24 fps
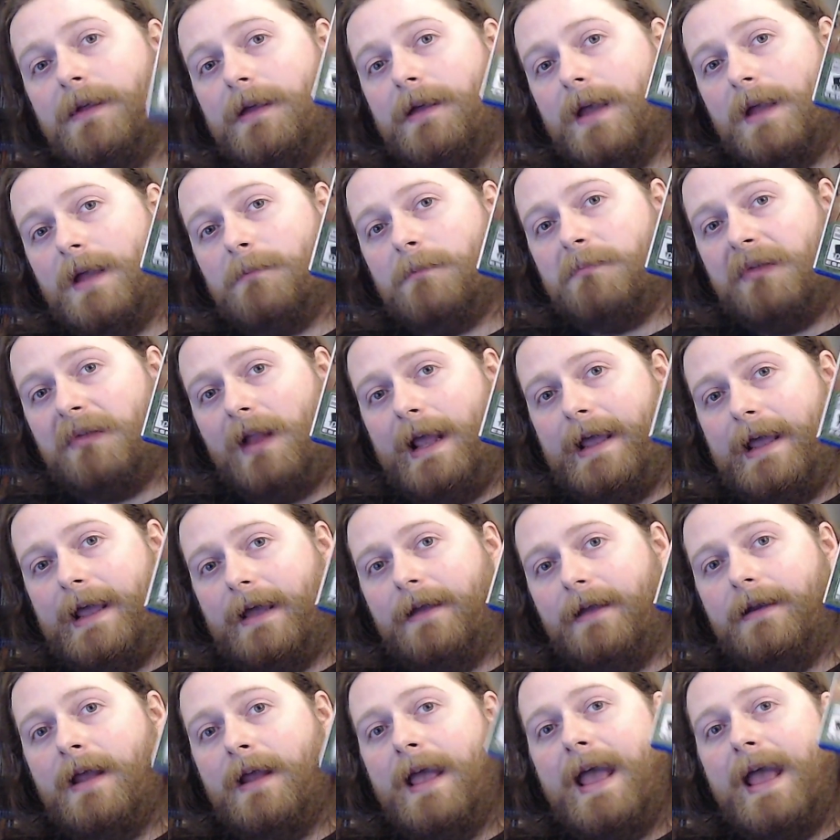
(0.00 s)
and play
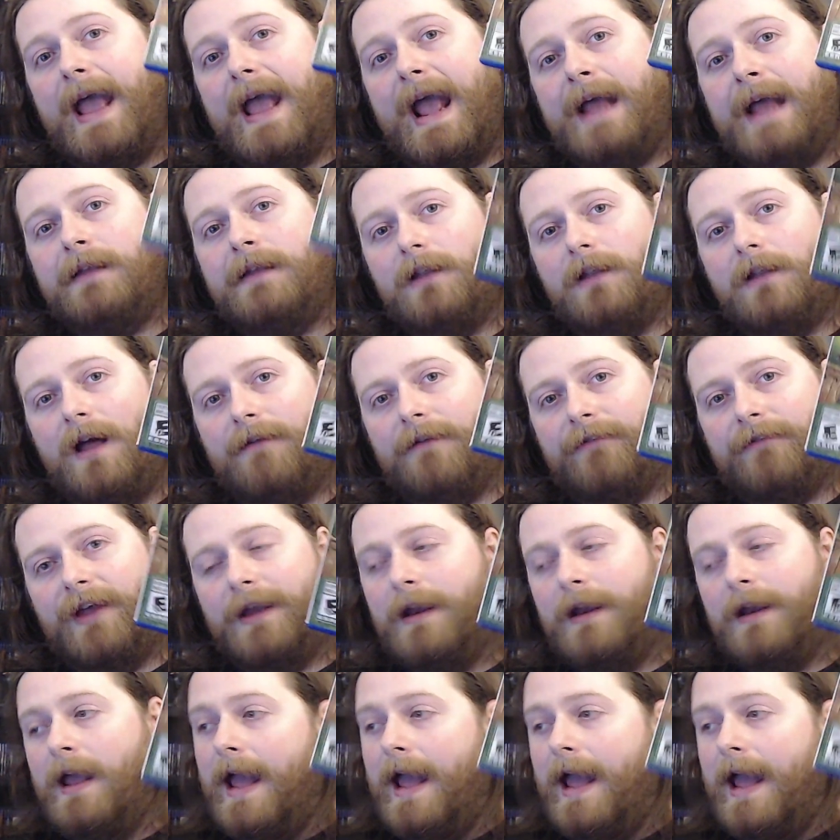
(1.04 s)
it and love it,